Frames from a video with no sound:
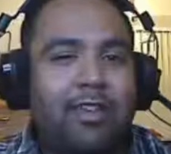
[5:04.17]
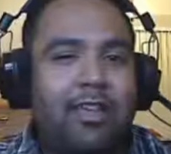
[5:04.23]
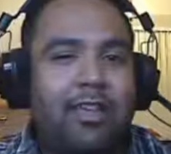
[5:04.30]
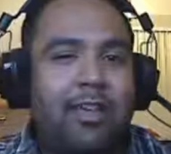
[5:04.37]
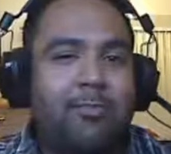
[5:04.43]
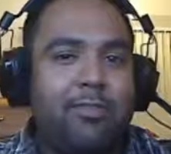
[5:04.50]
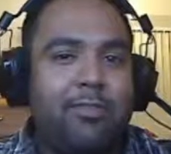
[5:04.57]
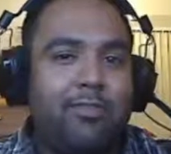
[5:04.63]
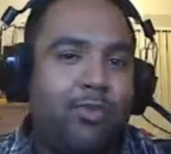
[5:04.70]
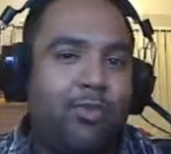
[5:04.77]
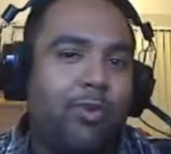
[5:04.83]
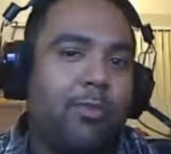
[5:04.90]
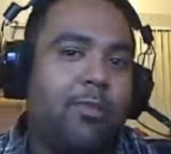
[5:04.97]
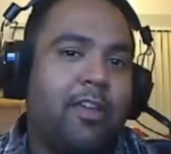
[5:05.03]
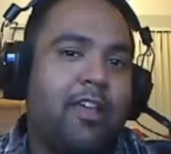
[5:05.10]

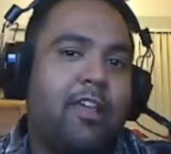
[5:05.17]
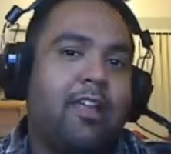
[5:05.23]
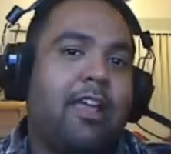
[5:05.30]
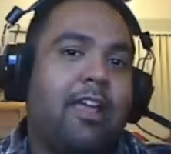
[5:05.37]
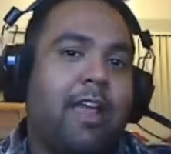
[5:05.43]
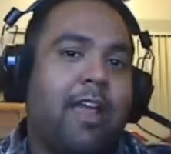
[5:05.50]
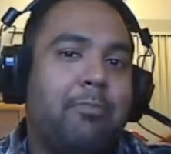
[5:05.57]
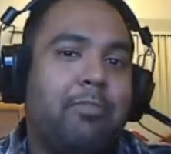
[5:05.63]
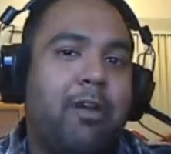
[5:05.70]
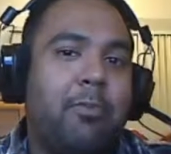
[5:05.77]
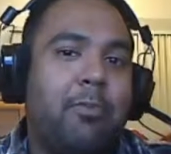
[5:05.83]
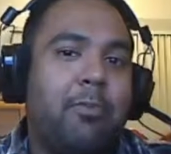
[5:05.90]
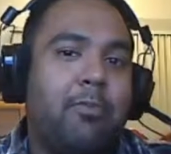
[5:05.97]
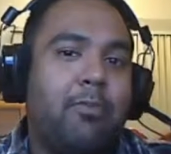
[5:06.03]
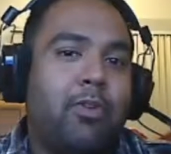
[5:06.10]
absorbing it like I
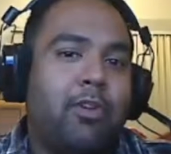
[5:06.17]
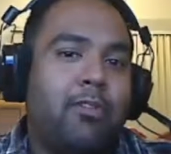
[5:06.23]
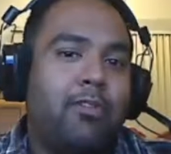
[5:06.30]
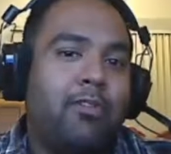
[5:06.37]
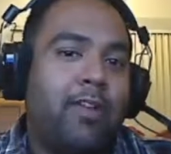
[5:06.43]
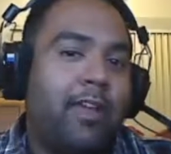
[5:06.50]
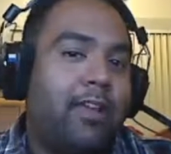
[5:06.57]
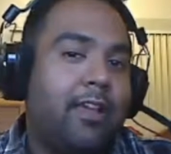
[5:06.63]
probably would have, like